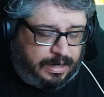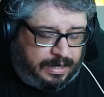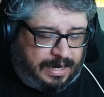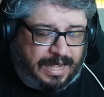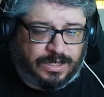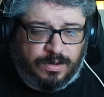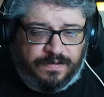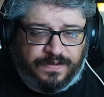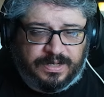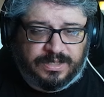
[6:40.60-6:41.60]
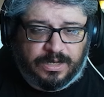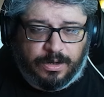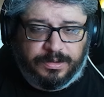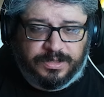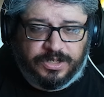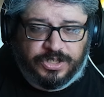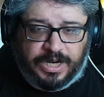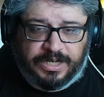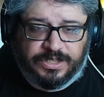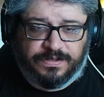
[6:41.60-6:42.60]
that's when things are going to
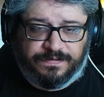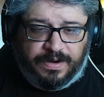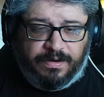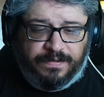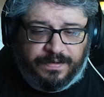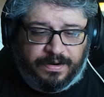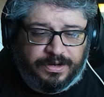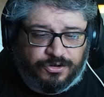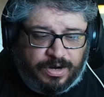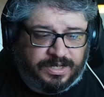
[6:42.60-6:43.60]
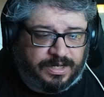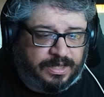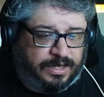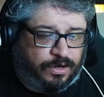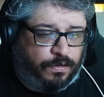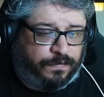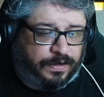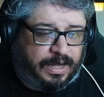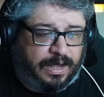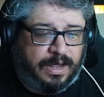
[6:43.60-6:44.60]
change very, very drastically. Don't
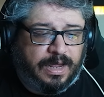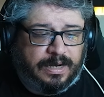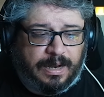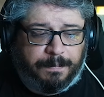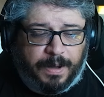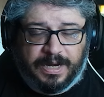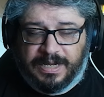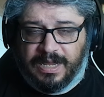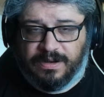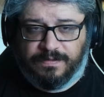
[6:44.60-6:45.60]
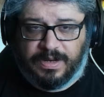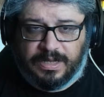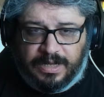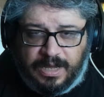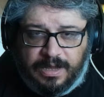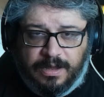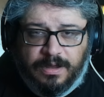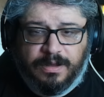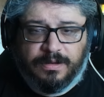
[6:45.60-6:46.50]
forget that by the end of the year,